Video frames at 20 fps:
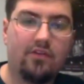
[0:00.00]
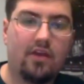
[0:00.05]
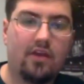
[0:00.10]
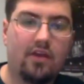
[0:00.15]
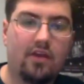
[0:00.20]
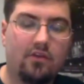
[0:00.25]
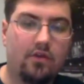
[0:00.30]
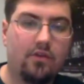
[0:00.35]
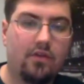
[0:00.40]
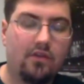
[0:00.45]

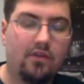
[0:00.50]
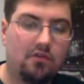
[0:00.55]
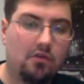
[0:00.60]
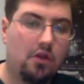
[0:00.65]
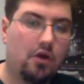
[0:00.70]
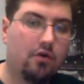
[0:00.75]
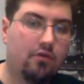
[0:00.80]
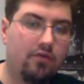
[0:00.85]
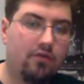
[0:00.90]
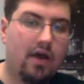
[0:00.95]
process
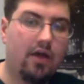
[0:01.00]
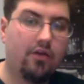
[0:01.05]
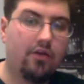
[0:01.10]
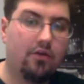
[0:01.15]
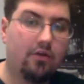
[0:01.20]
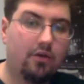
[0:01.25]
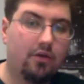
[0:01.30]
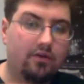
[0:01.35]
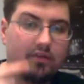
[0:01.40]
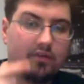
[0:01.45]
on these low
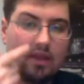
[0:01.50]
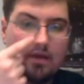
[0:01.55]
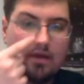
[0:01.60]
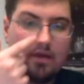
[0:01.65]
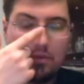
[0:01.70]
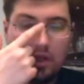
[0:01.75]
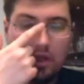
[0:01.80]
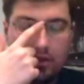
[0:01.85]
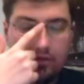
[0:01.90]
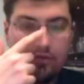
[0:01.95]
value
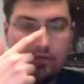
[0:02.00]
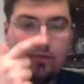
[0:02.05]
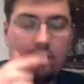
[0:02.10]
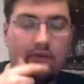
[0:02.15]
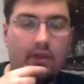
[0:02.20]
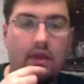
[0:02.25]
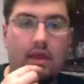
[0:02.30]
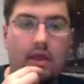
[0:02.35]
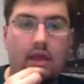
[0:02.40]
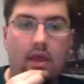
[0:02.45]
examples,
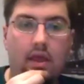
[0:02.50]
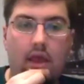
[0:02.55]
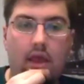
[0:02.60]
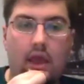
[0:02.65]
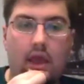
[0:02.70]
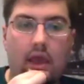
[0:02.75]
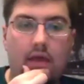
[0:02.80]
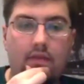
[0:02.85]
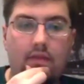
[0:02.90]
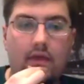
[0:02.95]

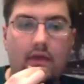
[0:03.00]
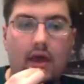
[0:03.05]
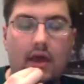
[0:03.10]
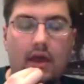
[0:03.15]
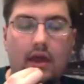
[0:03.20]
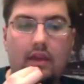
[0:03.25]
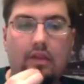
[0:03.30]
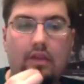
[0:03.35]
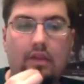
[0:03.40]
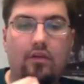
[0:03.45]
and
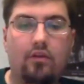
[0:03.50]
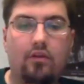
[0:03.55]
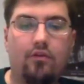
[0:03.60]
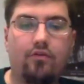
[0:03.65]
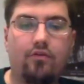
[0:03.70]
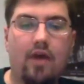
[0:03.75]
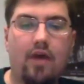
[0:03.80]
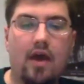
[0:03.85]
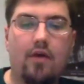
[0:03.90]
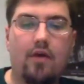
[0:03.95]
then you
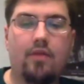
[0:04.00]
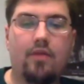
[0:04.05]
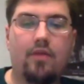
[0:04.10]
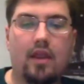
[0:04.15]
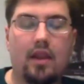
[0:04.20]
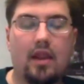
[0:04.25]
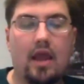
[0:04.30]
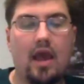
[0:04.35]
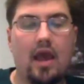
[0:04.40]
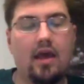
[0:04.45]
found that
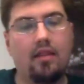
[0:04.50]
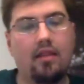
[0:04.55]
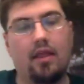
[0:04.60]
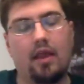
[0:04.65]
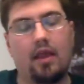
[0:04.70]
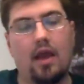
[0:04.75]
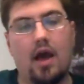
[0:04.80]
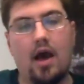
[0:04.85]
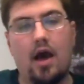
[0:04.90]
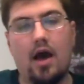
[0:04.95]
it had like
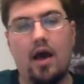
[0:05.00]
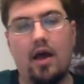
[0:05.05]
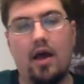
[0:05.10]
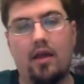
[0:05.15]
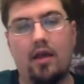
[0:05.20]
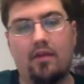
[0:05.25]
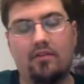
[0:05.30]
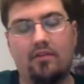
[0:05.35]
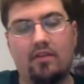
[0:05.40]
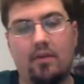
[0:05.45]
a high
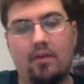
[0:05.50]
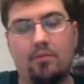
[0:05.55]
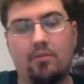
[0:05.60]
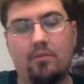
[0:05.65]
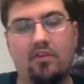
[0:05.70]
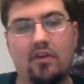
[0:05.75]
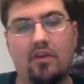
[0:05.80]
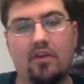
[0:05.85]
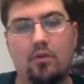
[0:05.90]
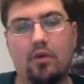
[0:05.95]

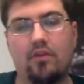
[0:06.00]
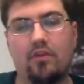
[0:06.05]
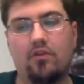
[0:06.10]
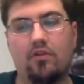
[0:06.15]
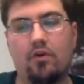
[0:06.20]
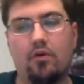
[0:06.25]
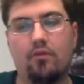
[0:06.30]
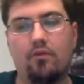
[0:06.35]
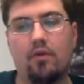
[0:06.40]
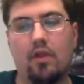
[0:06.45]
subsequence
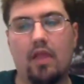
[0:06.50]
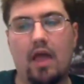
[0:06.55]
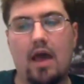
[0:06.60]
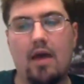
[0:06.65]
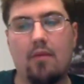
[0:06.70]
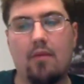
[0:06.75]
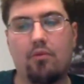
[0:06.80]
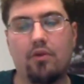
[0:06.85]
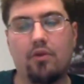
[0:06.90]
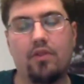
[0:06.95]

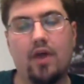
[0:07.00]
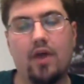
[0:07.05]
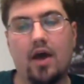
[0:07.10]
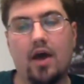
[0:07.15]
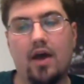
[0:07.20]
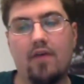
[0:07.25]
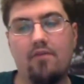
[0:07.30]
overlap with the high